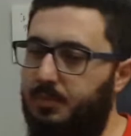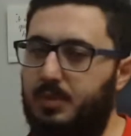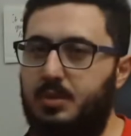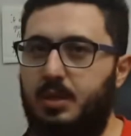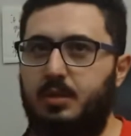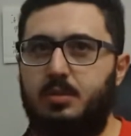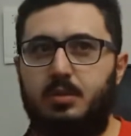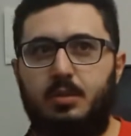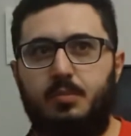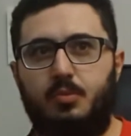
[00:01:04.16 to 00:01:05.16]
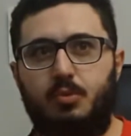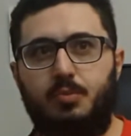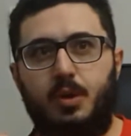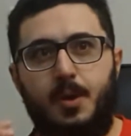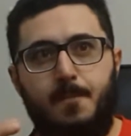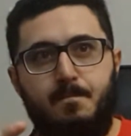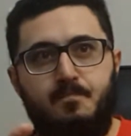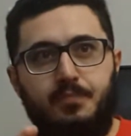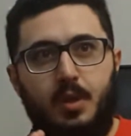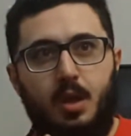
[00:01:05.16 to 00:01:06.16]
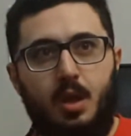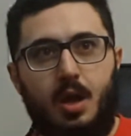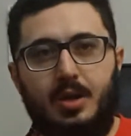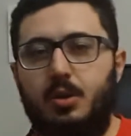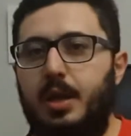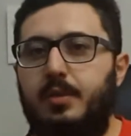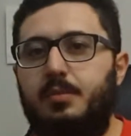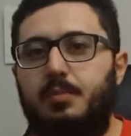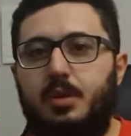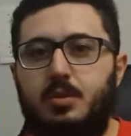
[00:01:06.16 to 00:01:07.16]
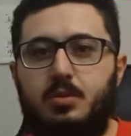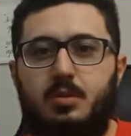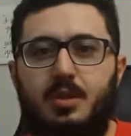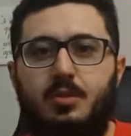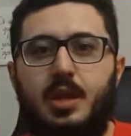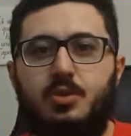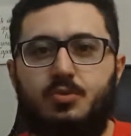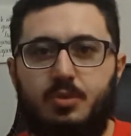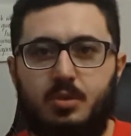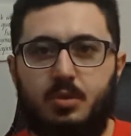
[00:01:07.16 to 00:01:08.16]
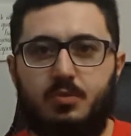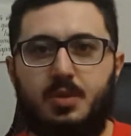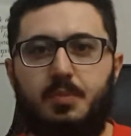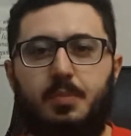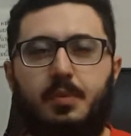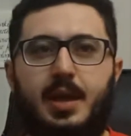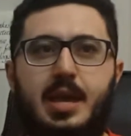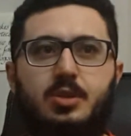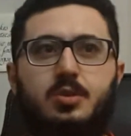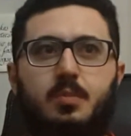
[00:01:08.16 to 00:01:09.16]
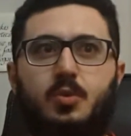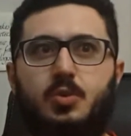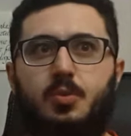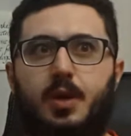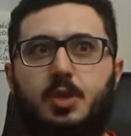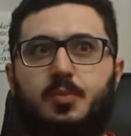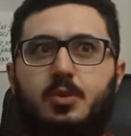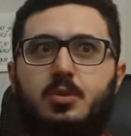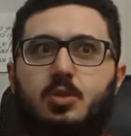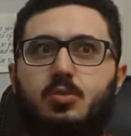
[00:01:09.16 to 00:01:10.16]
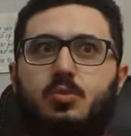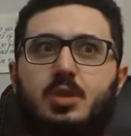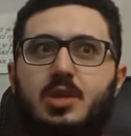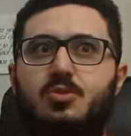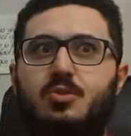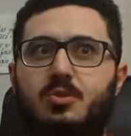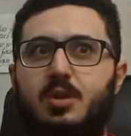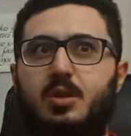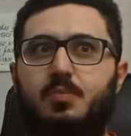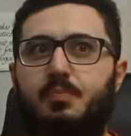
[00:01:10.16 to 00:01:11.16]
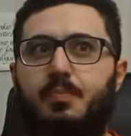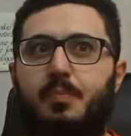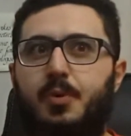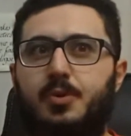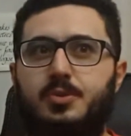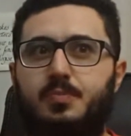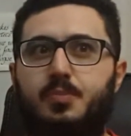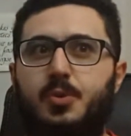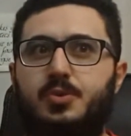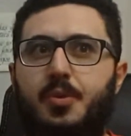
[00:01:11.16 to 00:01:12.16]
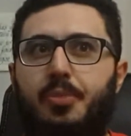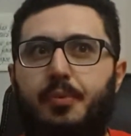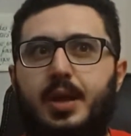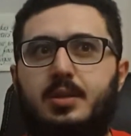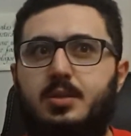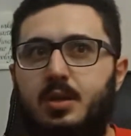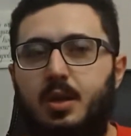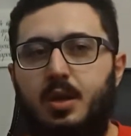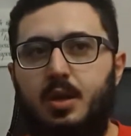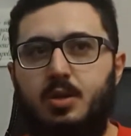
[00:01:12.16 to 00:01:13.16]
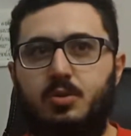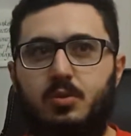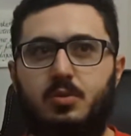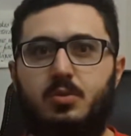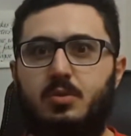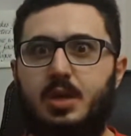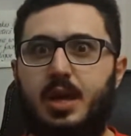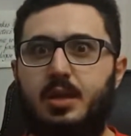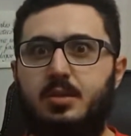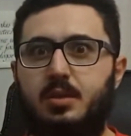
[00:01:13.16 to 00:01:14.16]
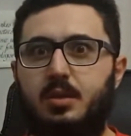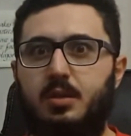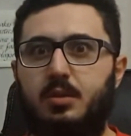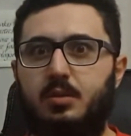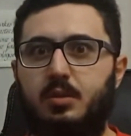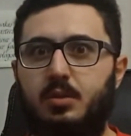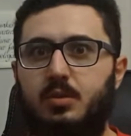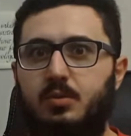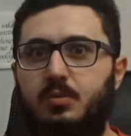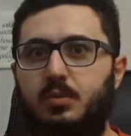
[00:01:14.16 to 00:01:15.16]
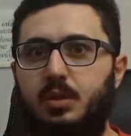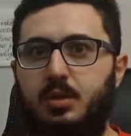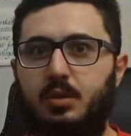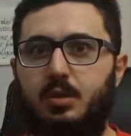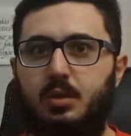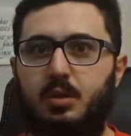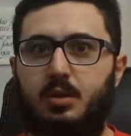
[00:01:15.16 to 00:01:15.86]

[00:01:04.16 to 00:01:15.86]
I'm, I'm the second group. I don't hate them because they're dangerous. You know, some people hate motorbikes because they're so dangerous. They pose pose a threat to the society. You know, like